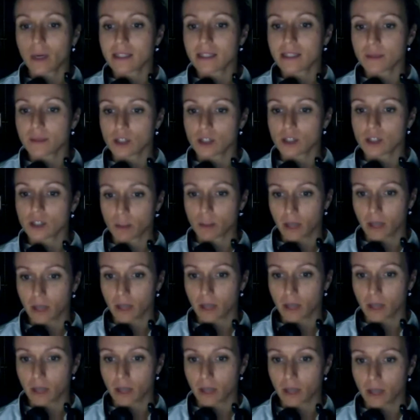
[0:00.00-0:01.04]
They wanted some
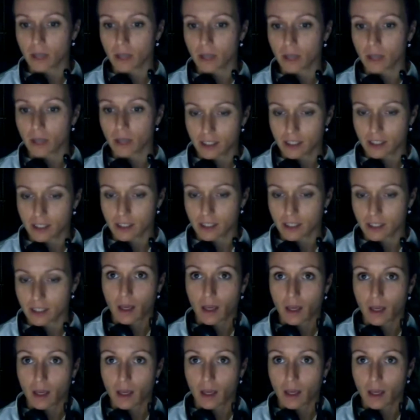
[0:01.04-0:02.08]
stimulation,
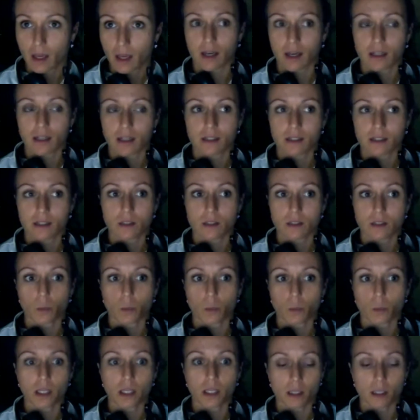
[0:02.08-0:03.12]

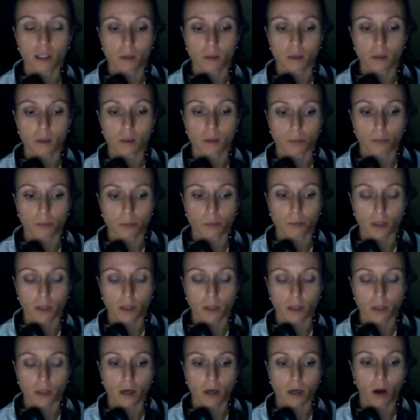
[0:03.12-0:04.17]
and we
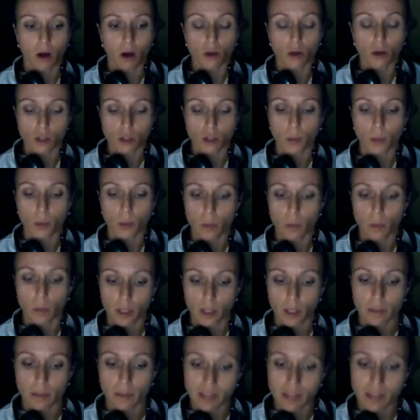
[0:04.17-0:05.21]

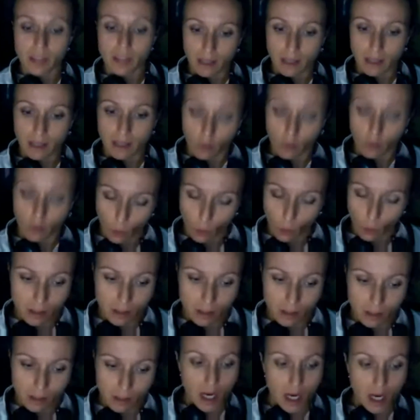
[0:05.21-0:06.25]
worked with salsa,
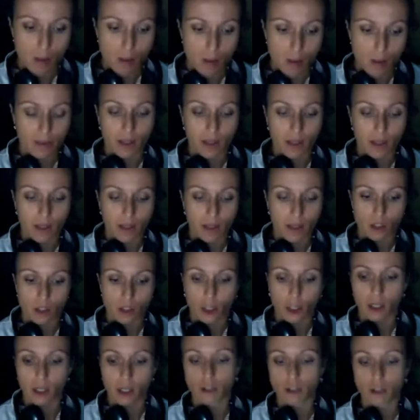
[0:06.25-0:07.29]
of course, but
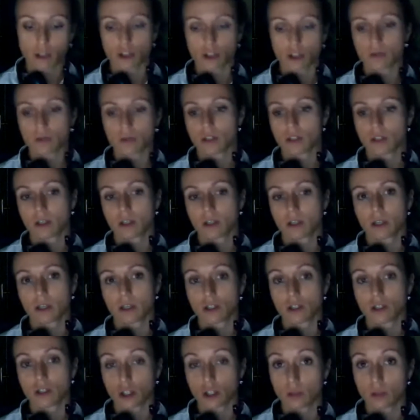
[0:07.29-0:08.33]
then we started
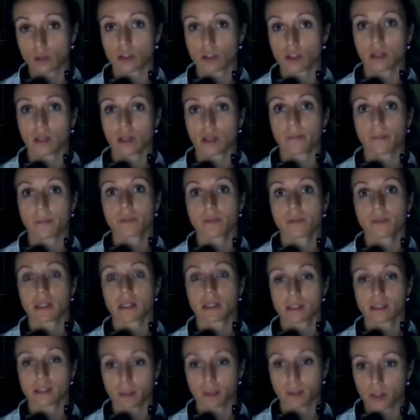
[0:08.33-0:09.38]

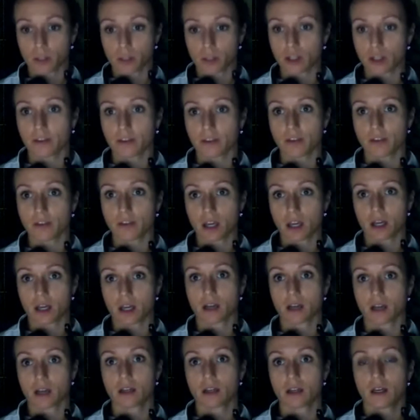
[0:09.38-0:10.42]
introducing samba de
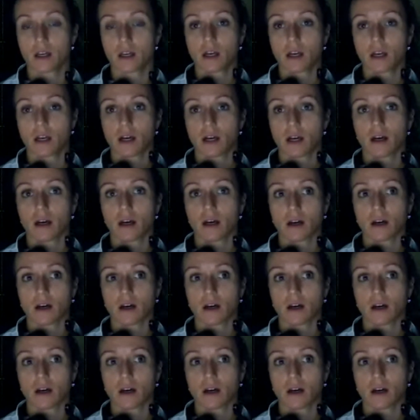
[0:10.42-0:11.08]
gafieira,